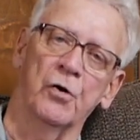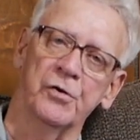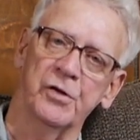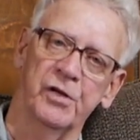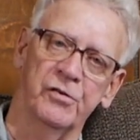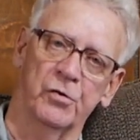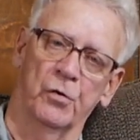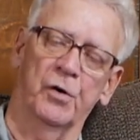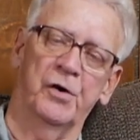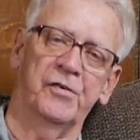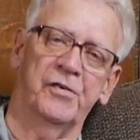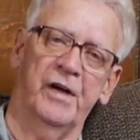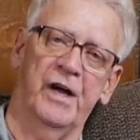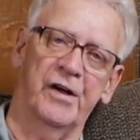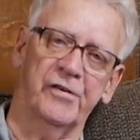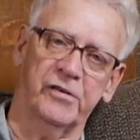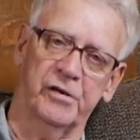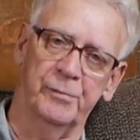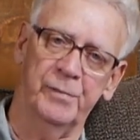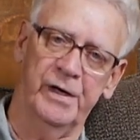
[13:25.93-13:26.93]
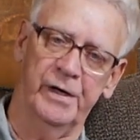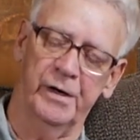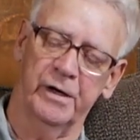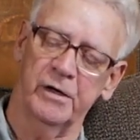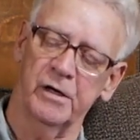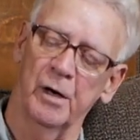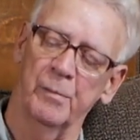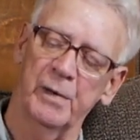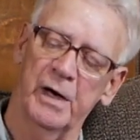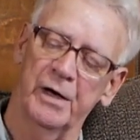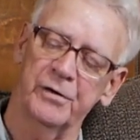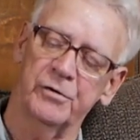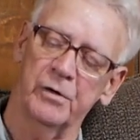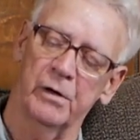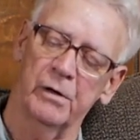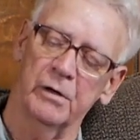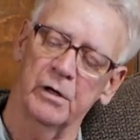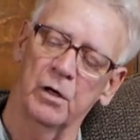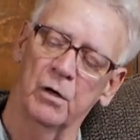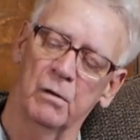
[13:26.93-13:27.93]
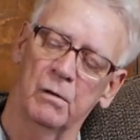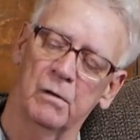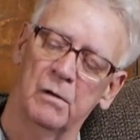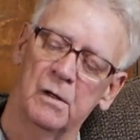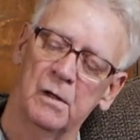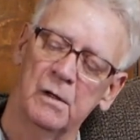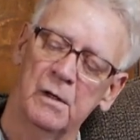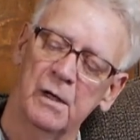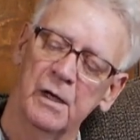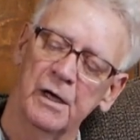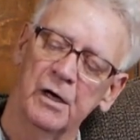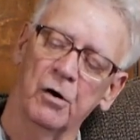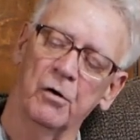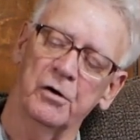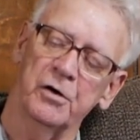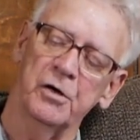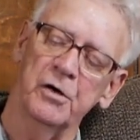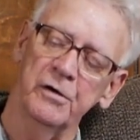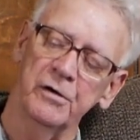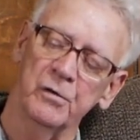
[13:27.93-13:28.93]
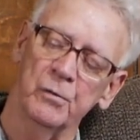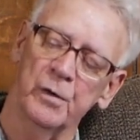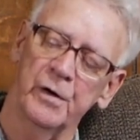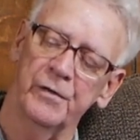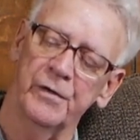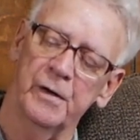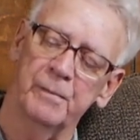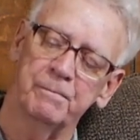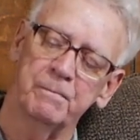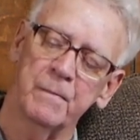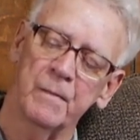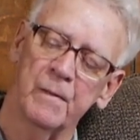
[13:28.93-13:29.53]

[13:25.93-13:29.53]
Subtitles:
and he's always asking me to come out there and go elk hunting with him.